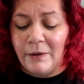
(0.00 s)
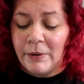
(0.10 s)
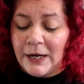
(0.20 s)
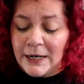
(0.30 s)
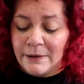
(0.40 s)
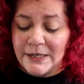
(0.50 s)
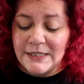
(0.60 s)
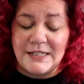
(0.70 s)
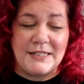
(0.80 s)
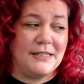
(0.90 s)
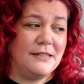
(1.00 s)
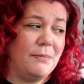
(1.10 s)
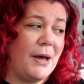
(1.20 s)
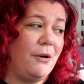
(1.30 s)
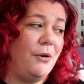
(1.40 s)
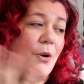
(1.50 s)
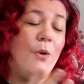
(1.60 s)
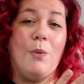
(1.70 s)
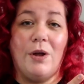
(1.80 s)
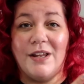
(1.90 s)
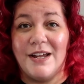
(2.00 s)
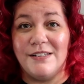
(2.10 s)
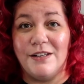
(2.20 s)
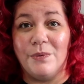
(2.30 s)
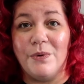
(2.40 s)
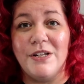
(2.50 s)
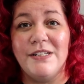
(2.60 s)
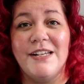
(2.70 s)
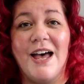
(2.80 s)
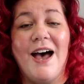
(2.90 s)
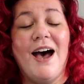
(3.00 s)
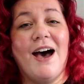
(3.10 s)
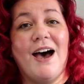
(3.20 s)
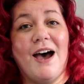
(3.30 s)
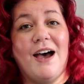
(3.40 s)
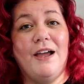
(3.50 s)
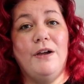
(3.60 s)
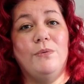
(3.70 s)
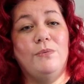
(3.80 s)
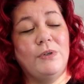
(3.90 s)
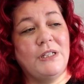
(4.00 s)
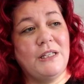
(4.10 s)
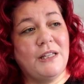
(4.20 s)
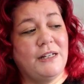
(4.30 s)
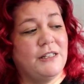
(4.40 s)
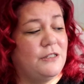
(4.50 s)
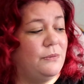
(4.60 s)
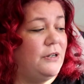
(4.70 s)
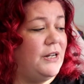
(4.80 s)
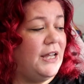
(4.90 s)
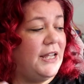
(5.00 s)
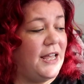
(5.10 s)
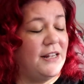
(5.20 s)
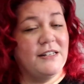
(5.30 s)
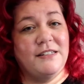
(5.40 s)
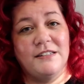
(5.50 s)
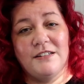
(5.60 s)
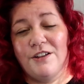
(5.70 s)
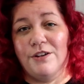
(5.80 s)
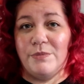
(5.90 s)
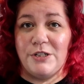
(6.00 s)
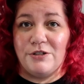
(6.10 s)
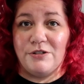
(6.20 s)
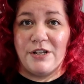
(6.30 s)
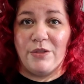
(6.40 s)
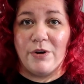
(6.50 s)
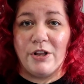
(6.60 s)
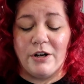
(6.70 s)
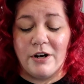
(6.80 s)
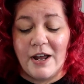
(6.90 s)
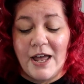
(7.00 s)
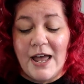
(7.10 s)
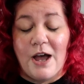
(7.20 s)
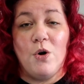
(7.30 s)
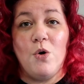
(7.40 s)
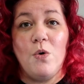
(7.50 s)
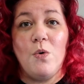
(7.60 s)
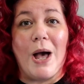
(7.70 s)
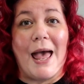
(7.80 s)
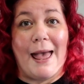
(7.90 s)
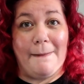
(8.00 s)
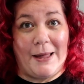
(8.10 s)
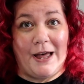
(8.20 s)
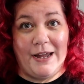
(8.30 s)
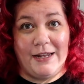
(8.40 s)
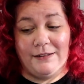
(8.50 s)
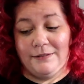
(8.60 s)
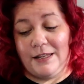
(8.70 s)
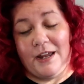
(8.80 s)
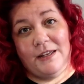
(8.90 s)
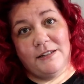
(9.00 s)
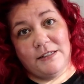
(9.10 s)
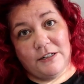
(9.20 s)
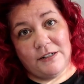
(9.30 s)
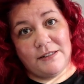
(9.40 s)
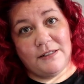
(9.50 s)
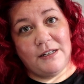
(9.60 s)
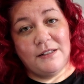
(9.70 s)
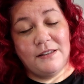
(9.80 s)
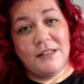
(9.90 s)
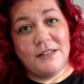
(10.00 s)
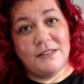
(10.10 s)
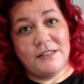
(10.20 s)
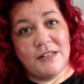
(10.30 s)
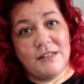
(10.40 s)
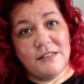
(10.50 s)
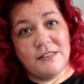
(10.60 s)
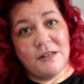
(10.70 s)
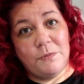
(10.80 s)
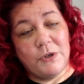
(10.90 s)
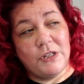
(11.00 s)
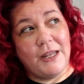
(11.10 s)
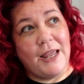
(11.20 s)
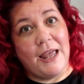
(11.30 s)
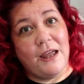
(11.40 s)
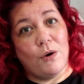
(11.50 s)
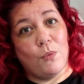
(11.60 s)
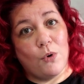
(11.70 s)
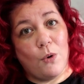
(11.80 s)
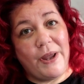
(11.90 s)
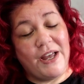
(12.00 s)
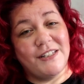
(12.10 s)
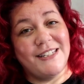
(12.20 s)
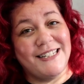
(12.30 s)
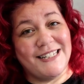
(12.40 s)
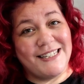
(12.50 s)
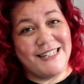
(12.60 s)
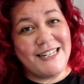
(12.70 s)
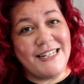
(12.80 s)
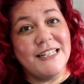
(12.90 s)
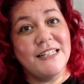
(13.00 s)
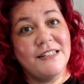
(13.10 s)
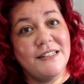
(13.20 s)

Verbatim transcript: But anyways, this is about what Lies in the Woods. I really like this one. Again, this is another mystery thriller. Who am I? Like, seriously, this is typically a romance Disney